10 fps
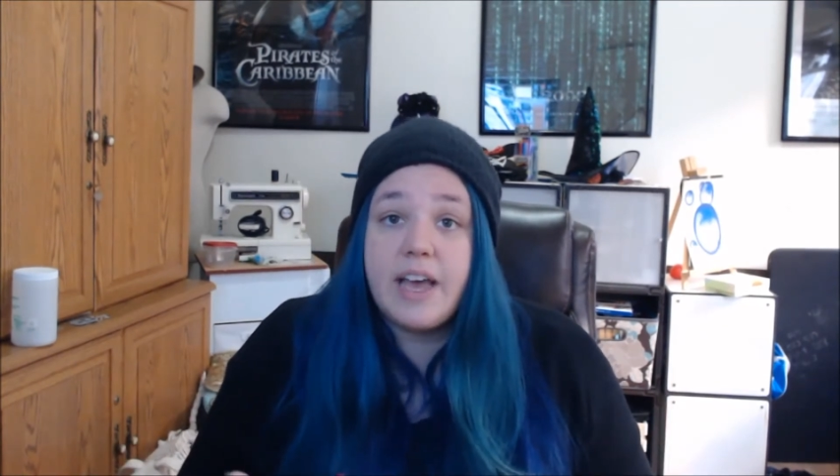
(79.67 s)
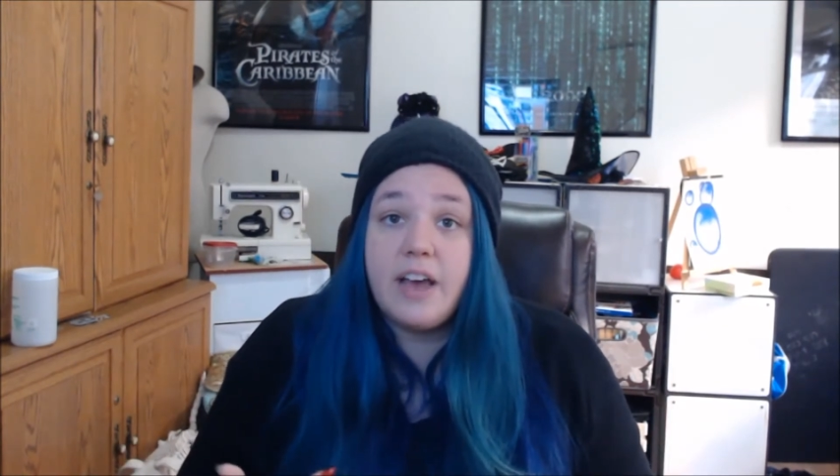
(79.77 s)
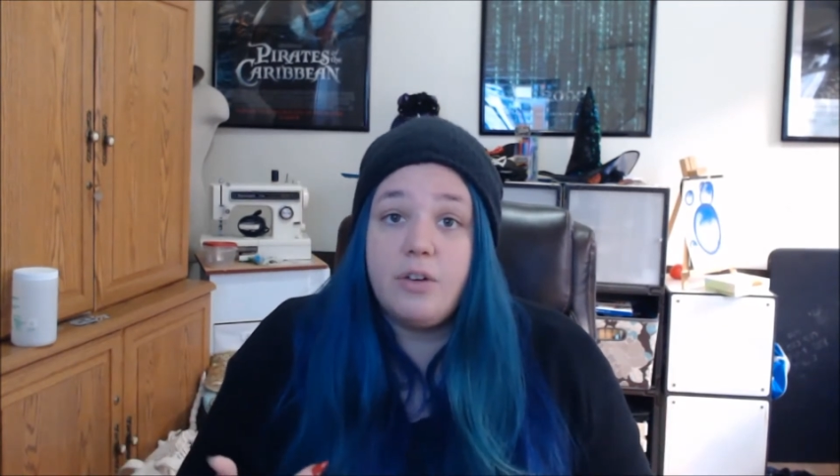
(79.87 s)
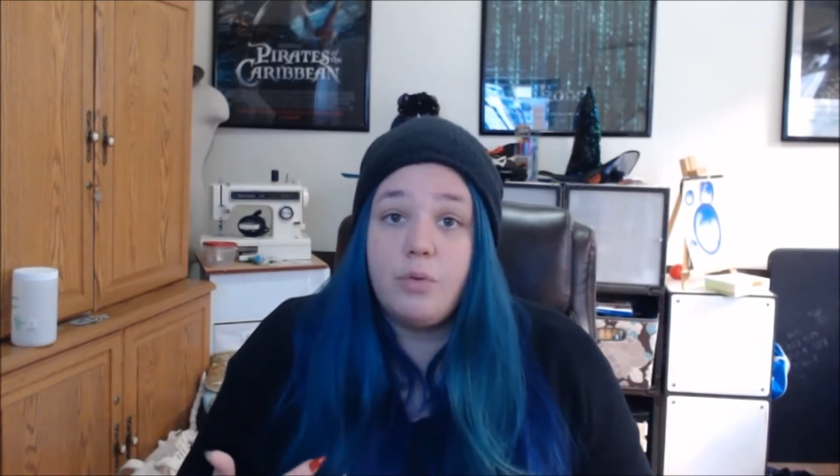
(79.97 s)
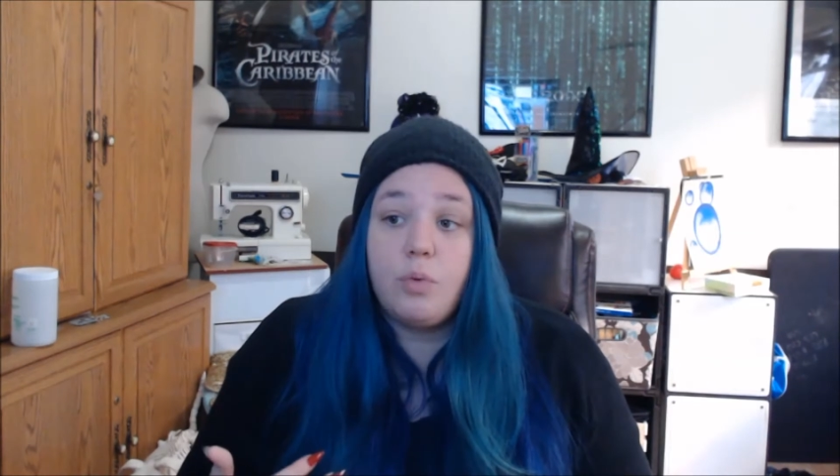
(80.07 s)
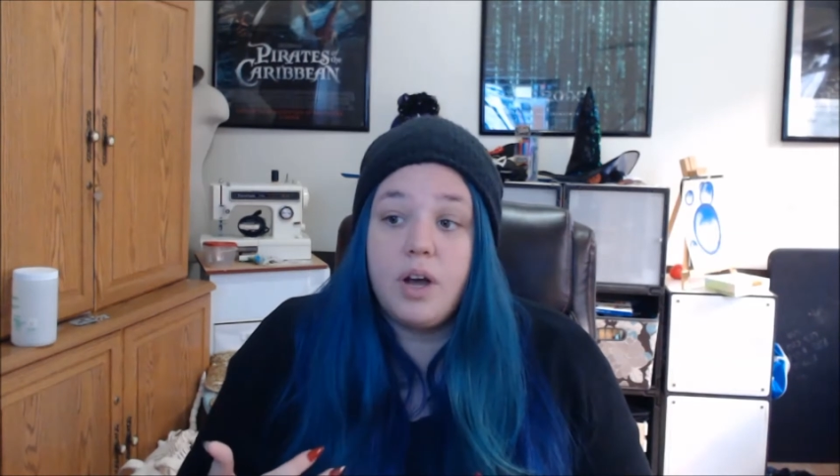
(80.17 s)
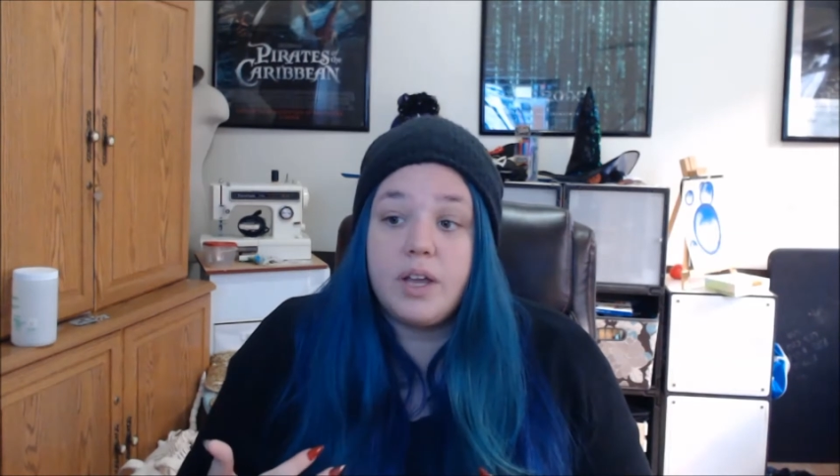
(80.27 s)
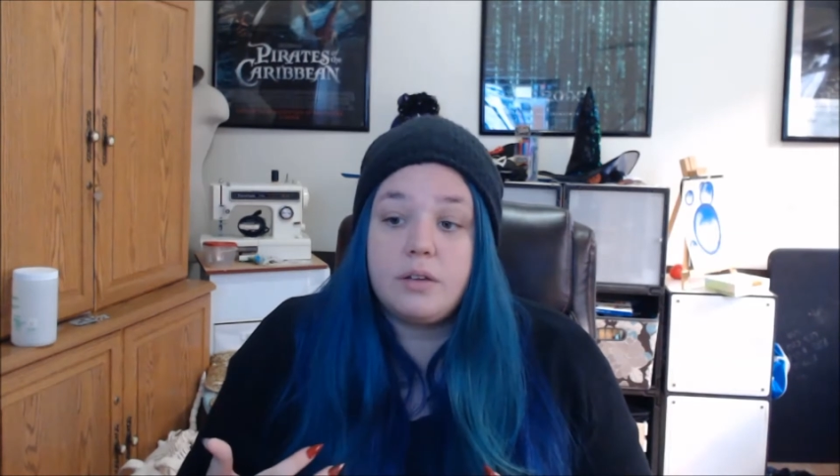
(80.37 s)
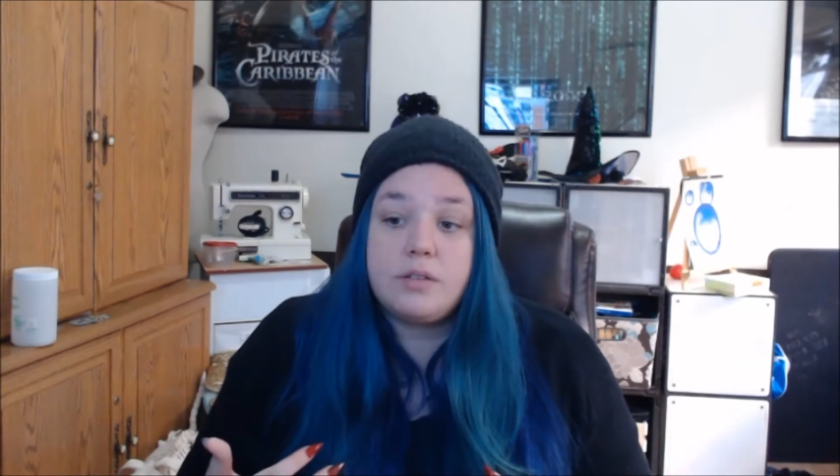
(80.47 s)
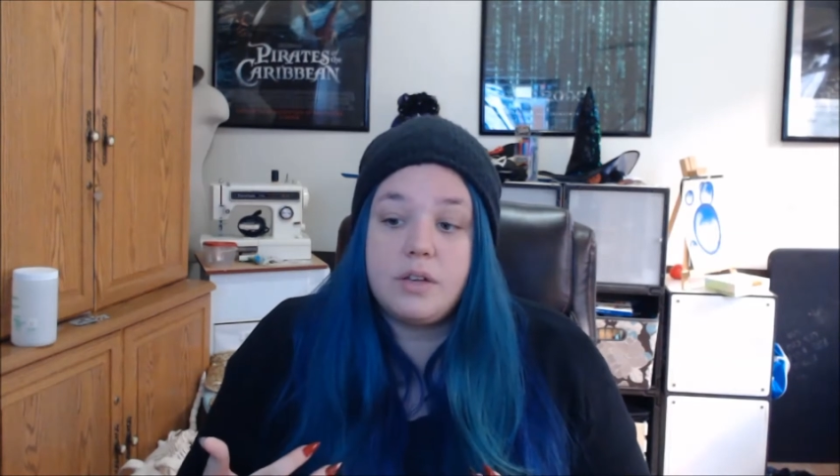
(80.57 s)
and
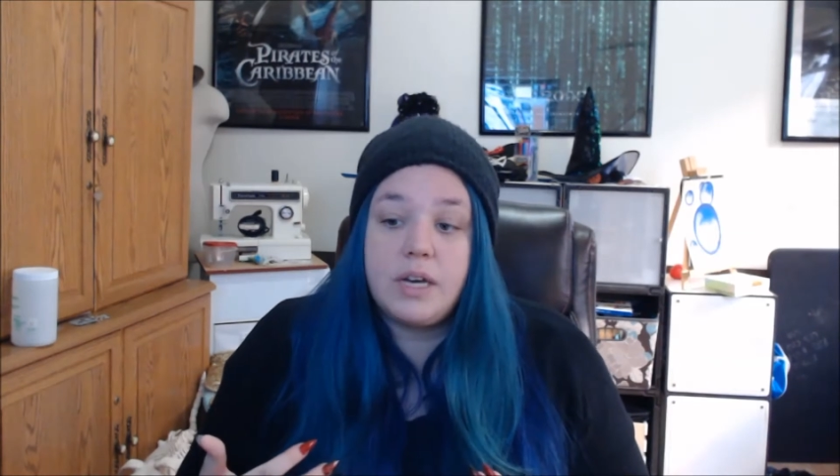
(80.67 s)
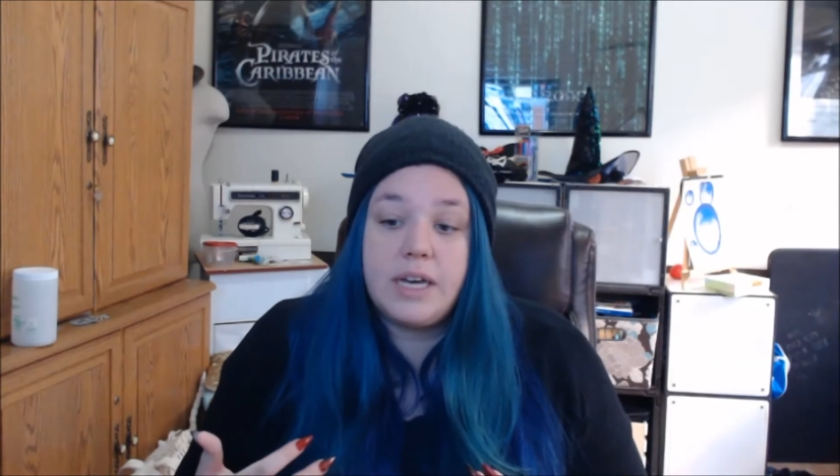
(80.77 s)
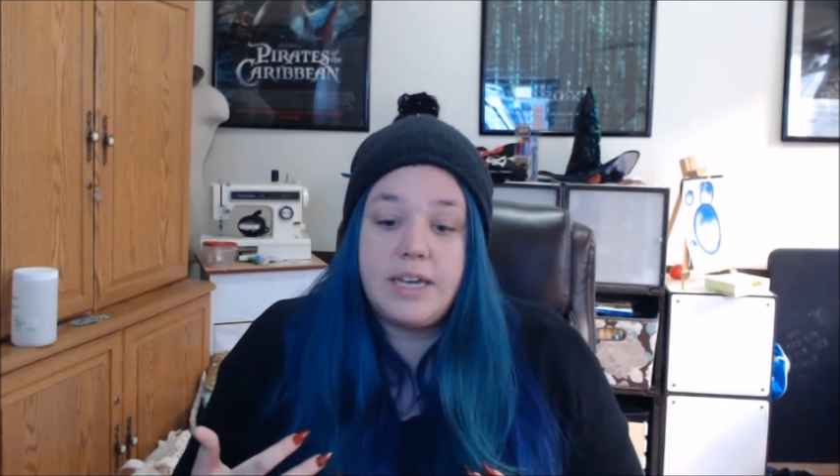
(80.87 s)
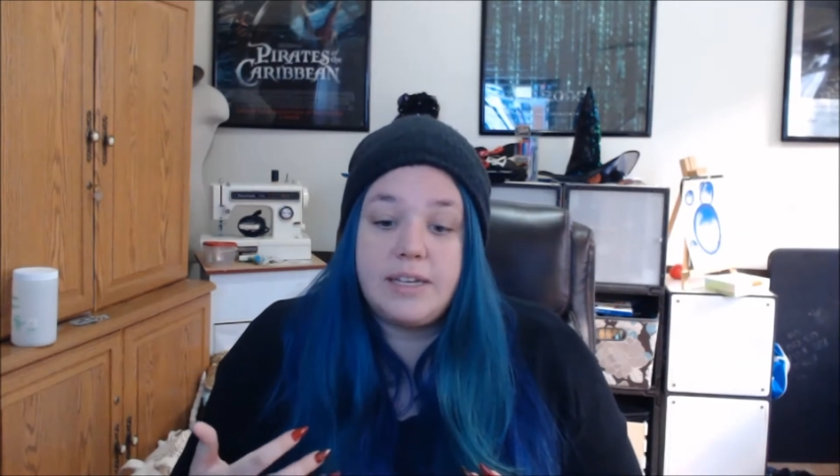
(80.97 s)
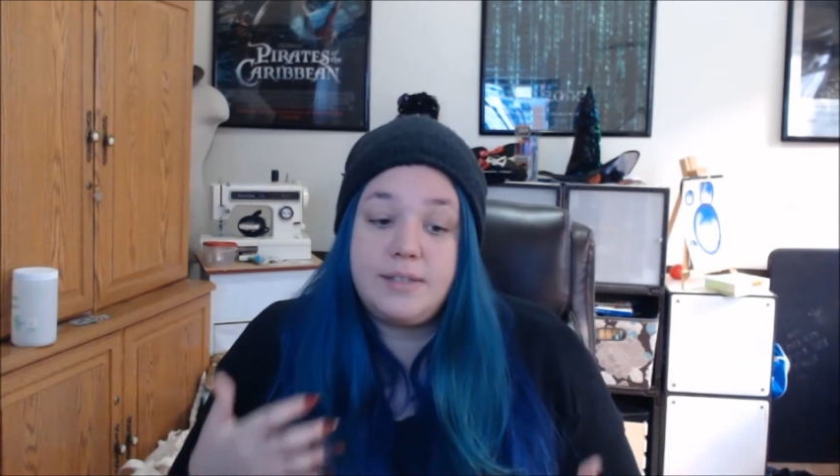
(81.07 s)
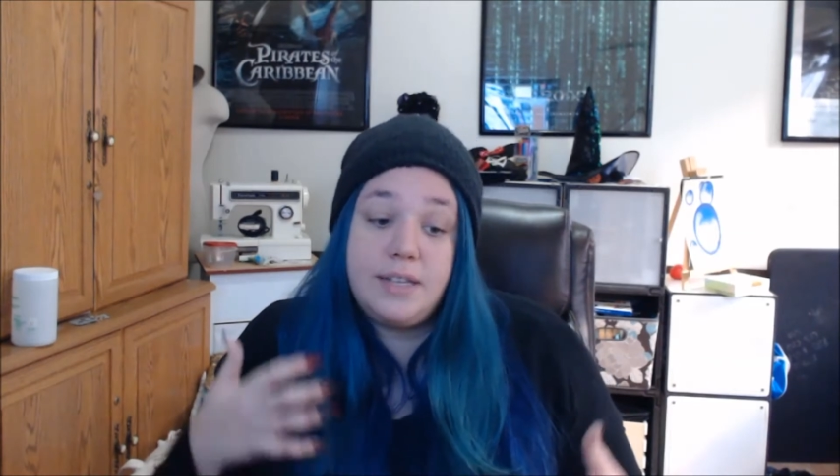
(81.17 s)
what I